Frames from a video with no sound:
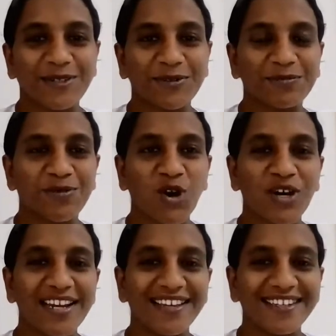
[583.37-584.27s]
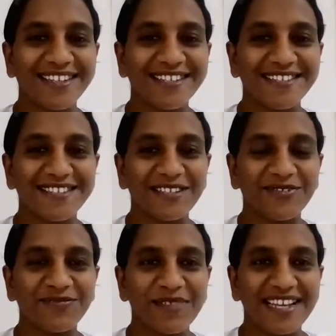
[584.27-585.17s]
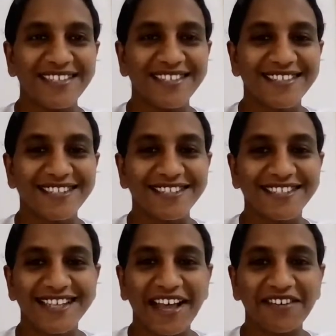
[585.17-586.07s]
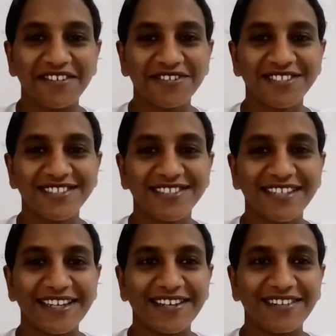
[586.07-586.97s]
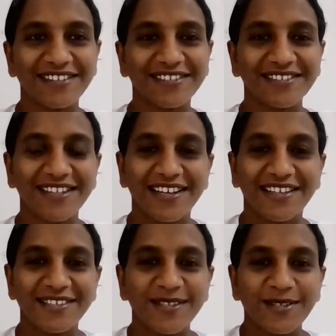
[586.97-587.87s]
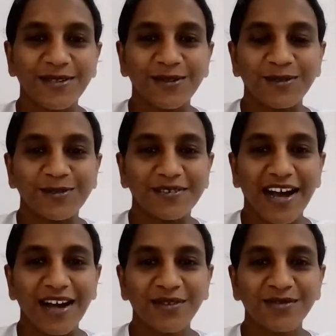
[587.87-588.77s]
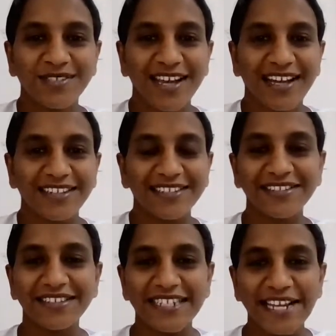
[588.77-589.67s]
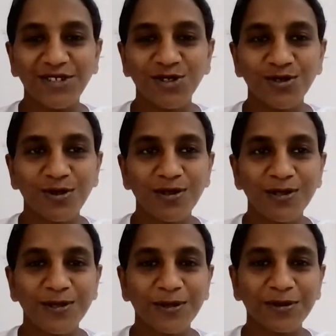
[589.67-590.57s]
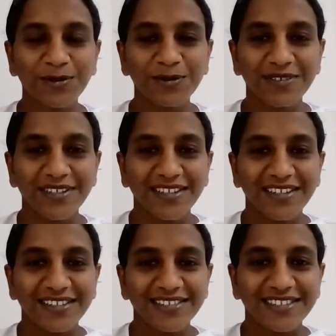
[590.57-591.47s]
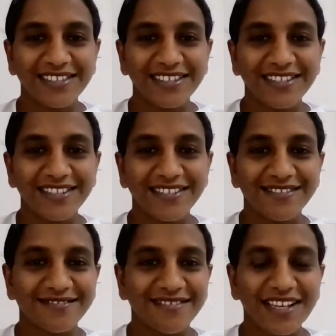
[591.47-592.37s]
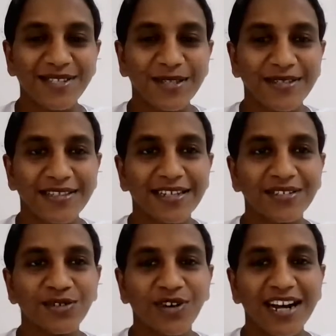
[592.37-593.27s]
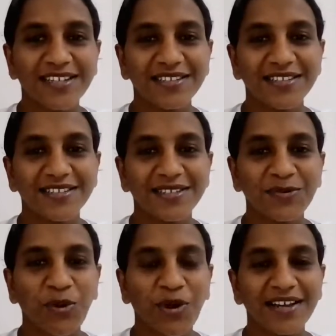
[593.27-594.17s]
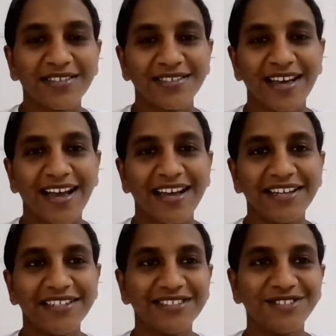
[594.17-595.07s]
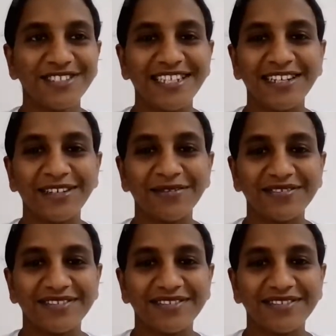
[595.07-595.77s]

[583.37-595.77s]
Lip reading: So morning itself means it's energetic. So outside in the nature also, as the sun rises, it brings the energy